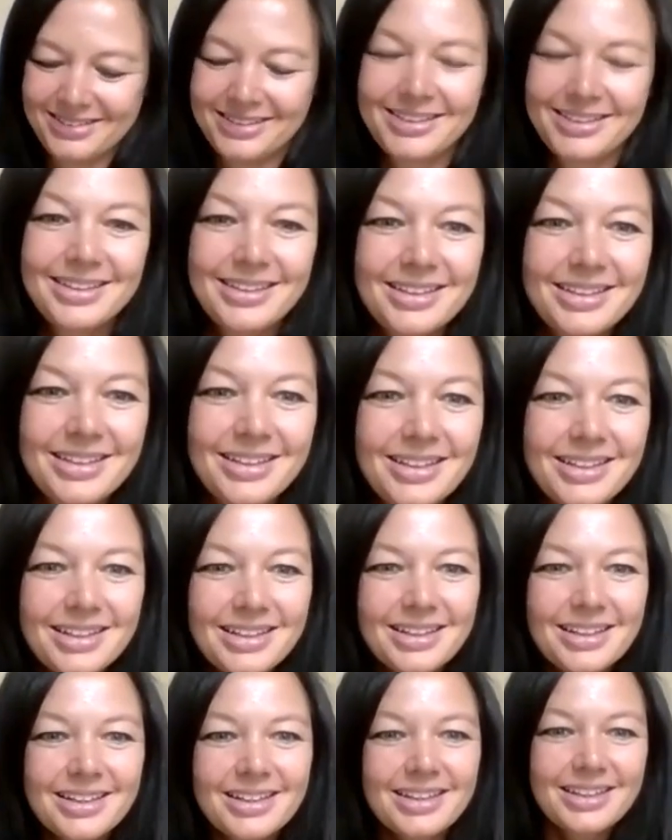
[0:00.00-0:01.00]

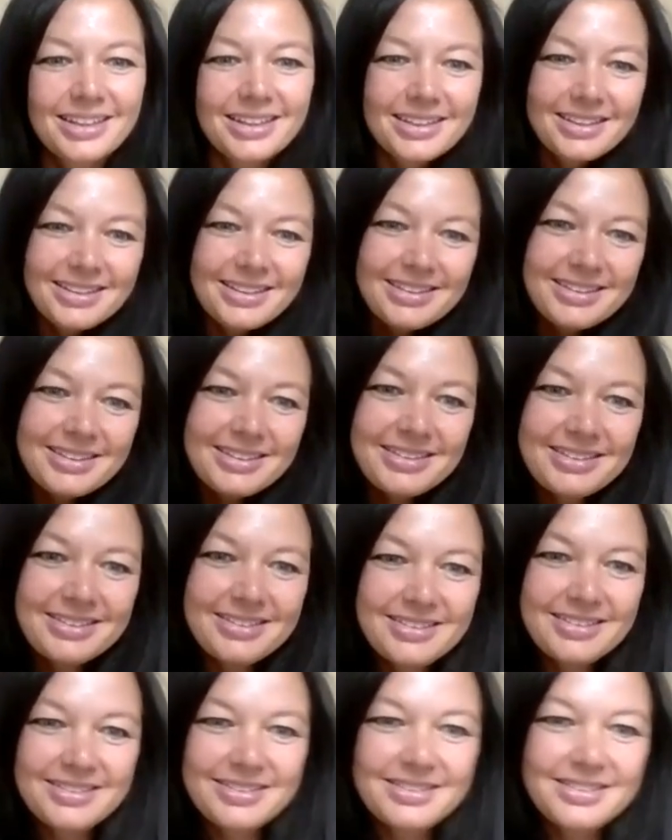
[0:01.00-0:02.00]

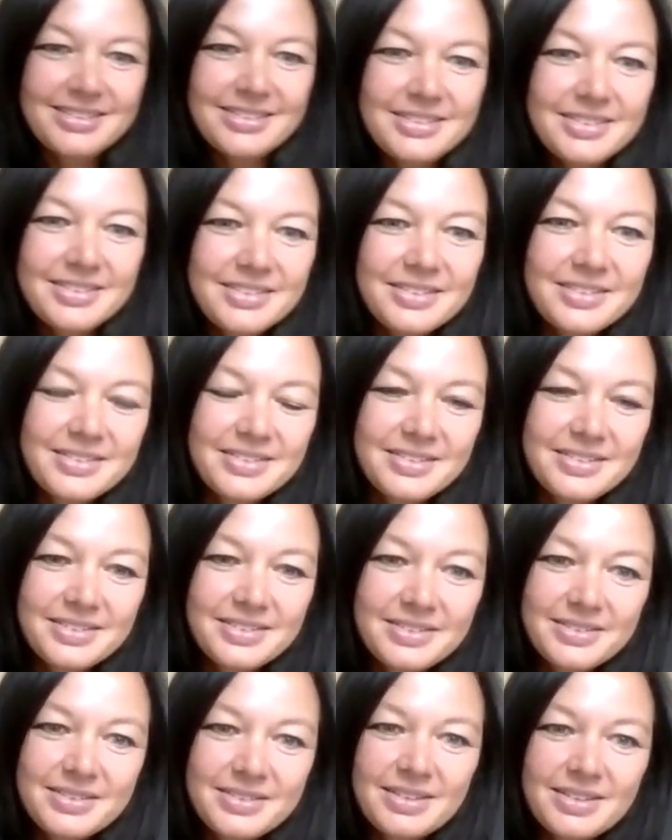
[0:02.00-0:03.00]

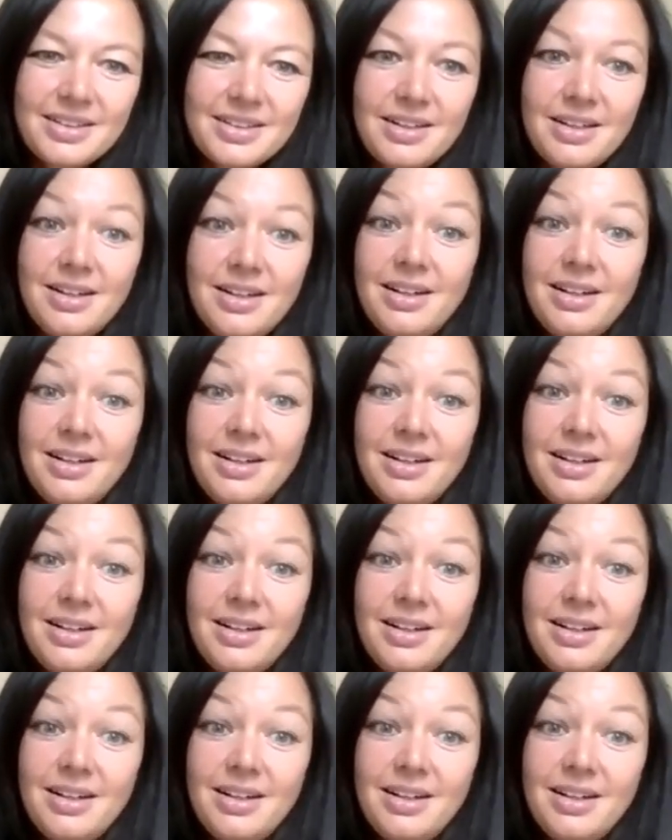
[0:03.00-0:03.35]
The person shown says nothing.